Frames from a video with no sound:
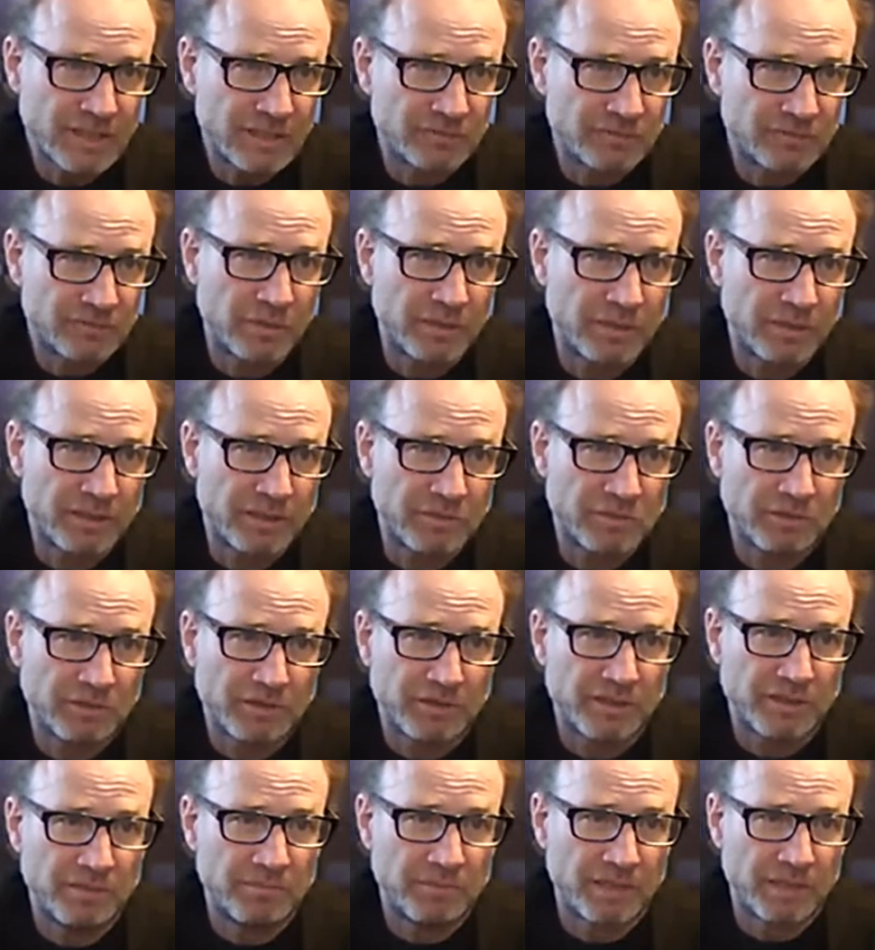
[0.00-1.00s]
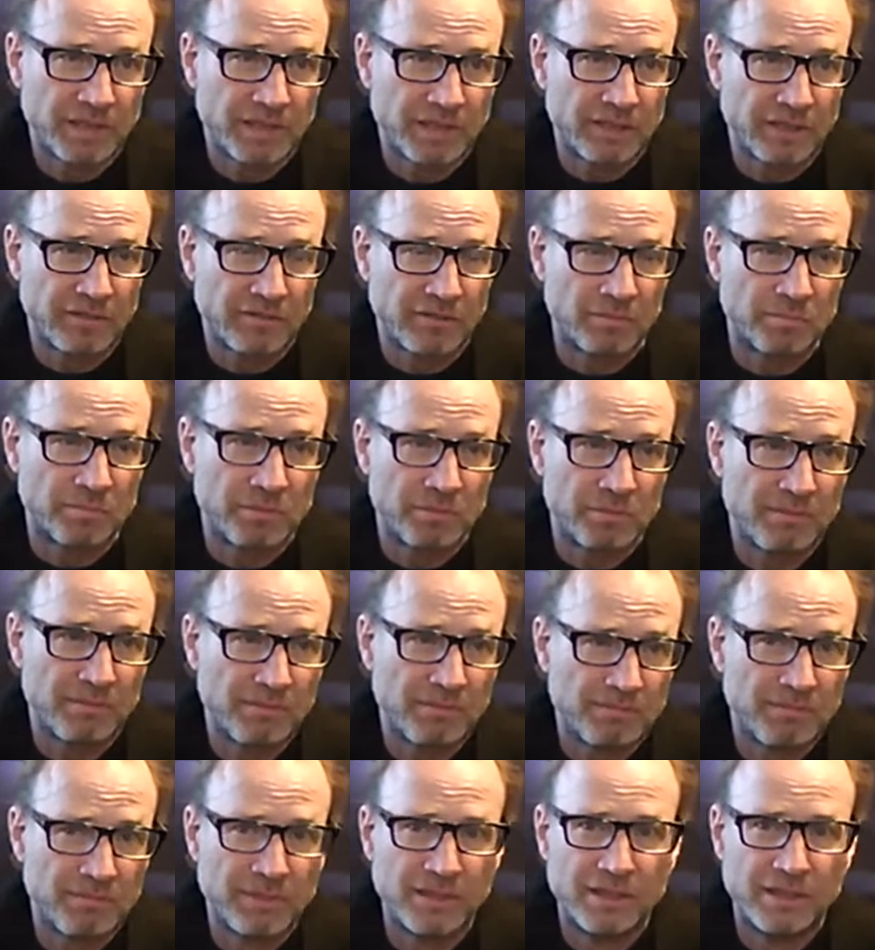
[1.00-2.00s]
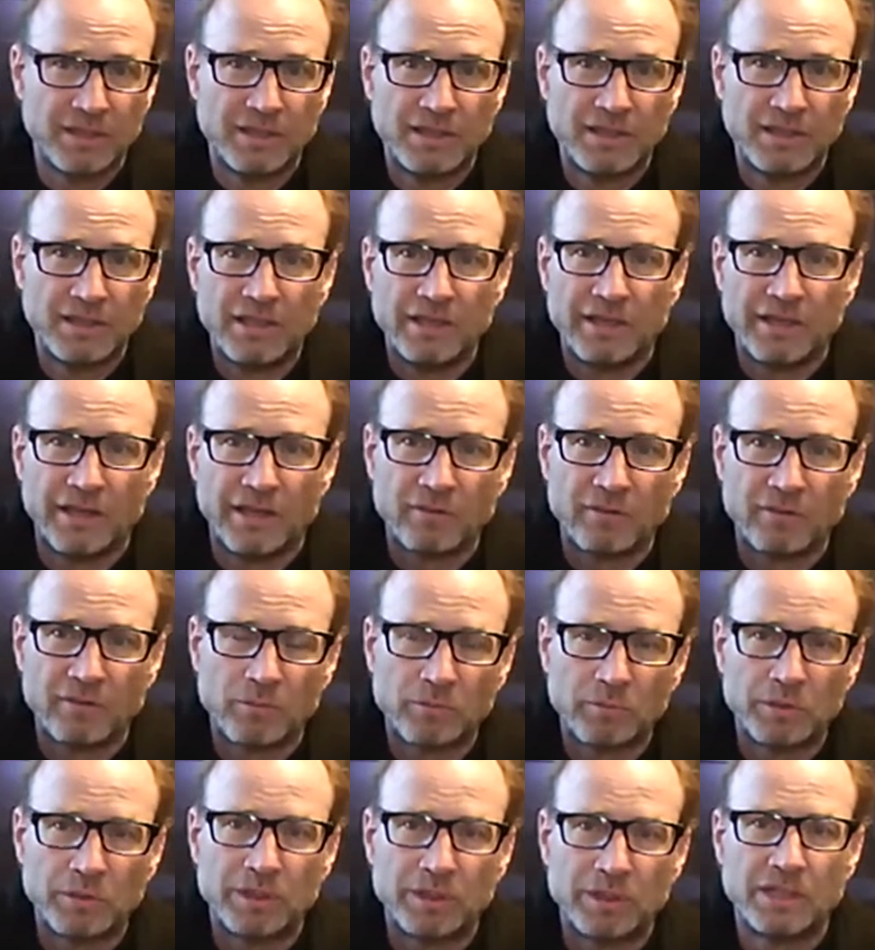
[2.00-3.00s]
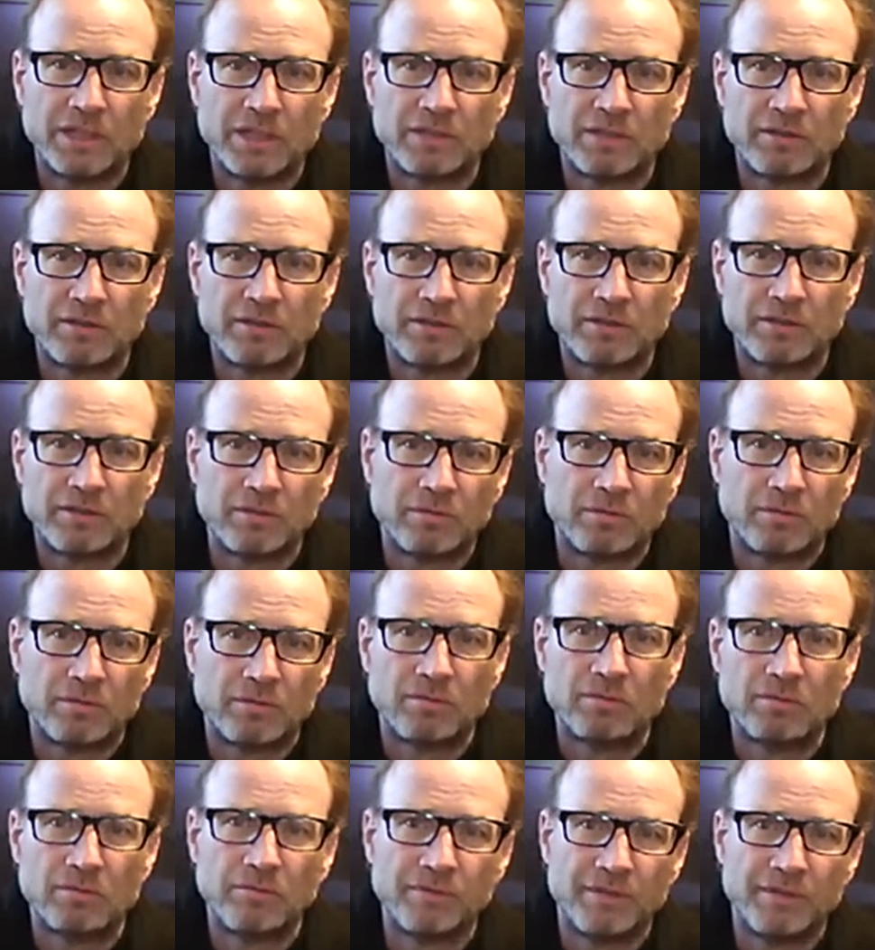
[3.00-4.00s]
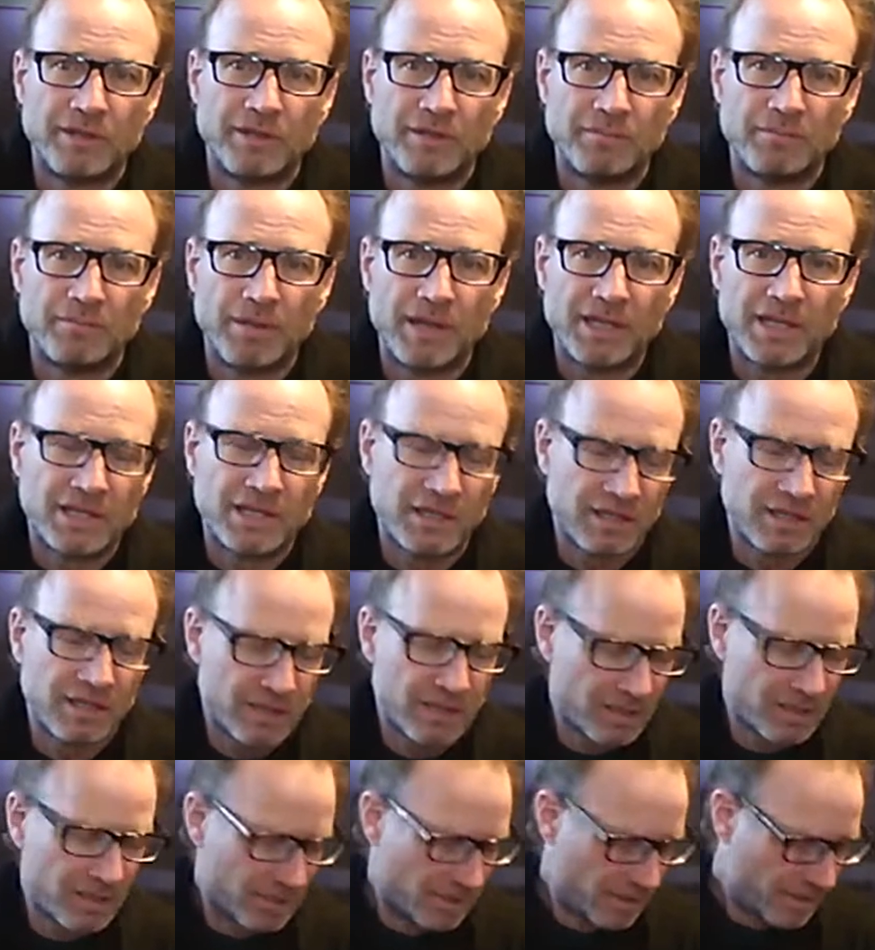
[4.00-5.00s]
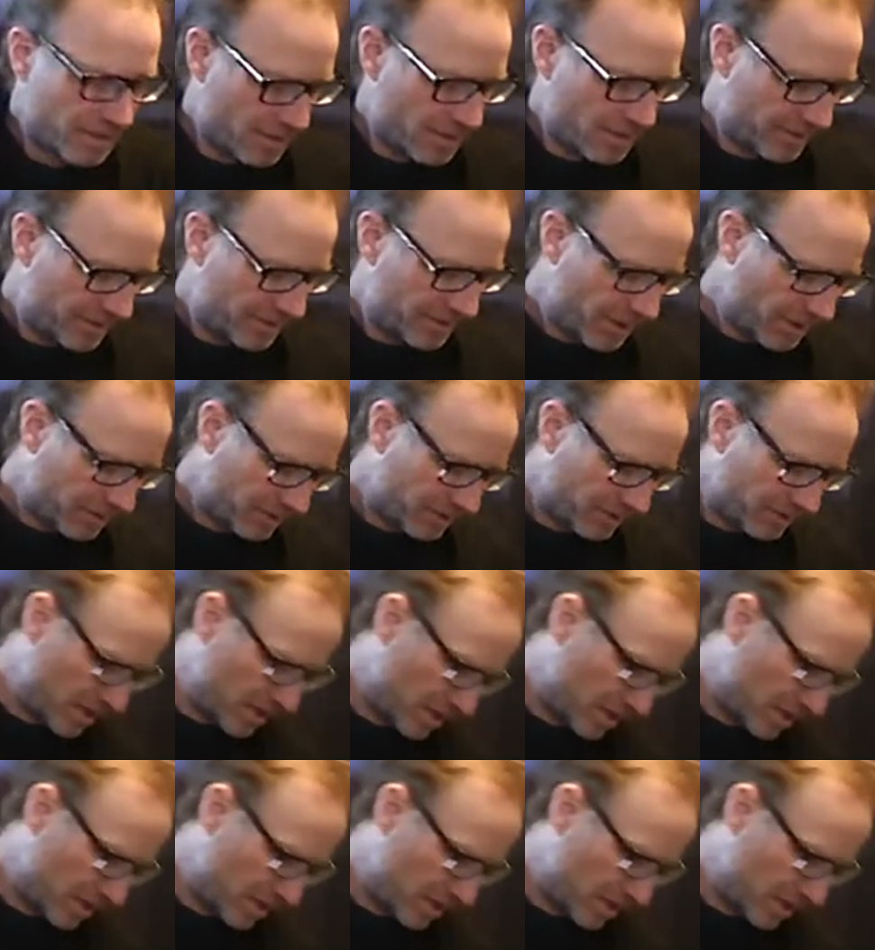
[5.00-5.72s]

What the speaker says: really interesting mechanical problem. And when we get to the biking section,